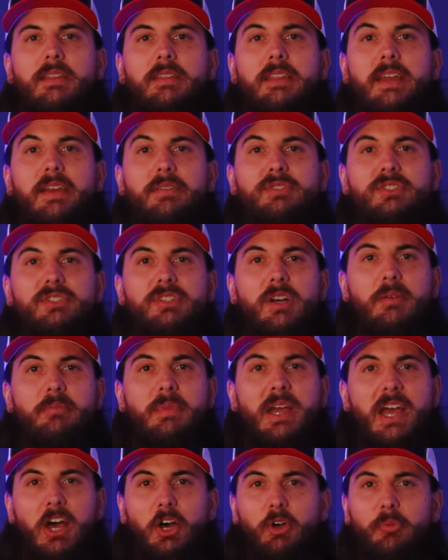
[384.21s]
They have some
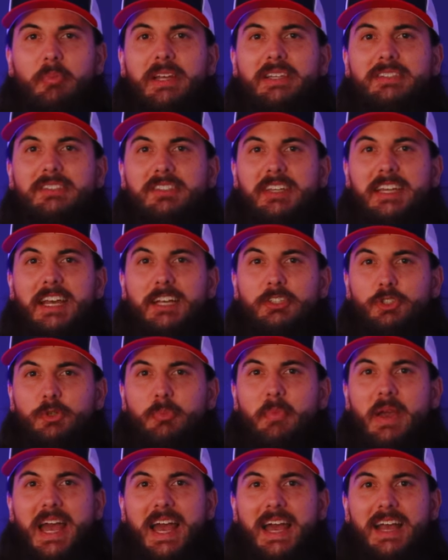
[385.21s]
helmets, catcher
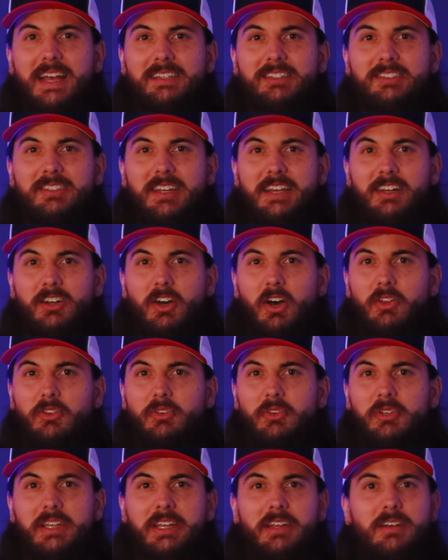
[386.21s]
pads, and
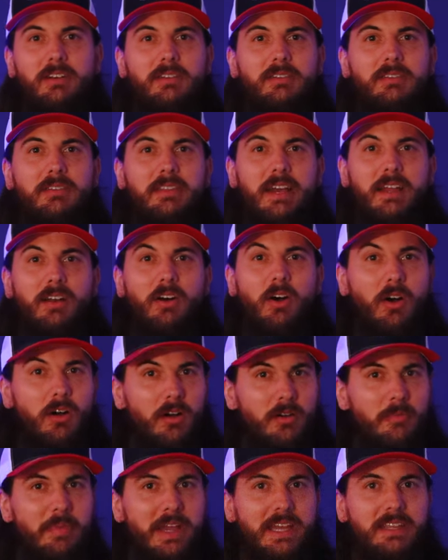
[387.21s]
other gear that
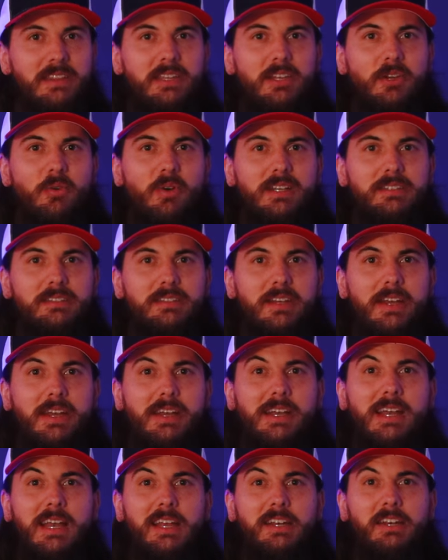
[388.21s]
are made in the
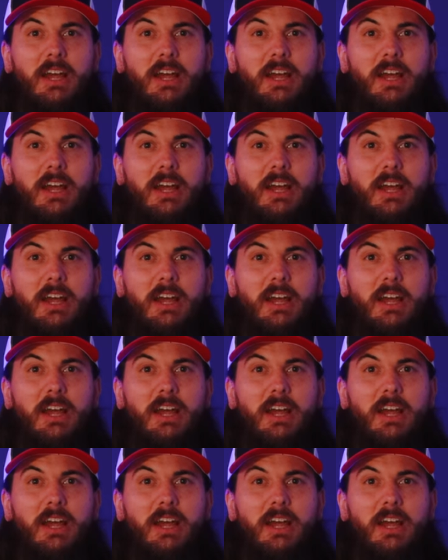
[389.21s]
USA.